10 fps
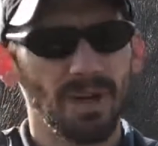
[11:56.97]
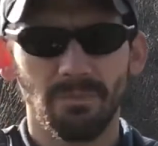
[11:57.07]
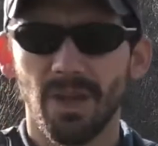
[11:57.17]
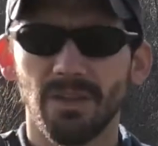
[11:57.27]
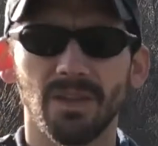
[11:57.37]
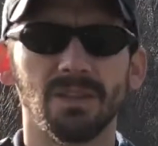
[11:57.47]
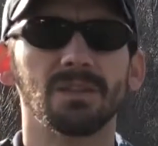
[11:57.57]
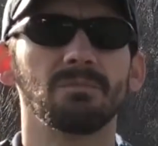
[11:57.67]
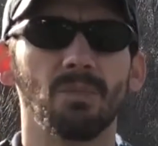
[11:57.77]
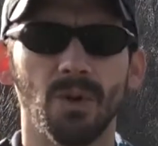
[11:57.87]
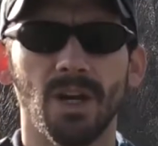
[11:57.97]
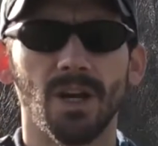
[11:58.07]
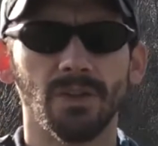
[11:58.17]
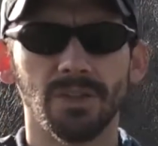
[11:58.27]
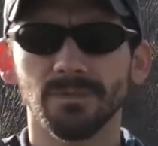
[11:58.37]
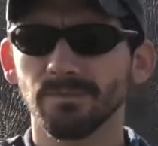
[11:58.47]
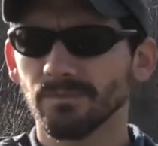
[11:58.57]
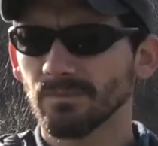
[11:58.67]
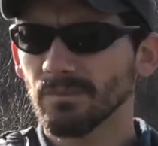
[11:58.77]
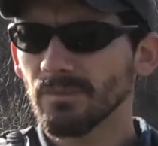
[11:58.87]
methods, more knowledge.
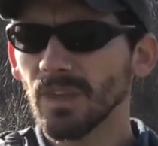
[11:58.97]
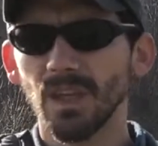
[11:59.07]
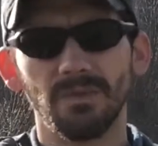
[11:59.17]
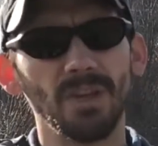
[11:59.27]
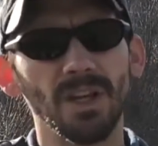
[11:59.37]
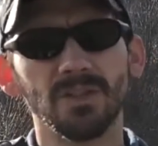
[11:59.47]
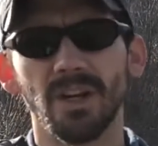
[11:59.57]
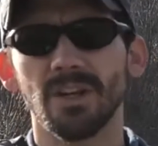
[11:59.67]
If you guys are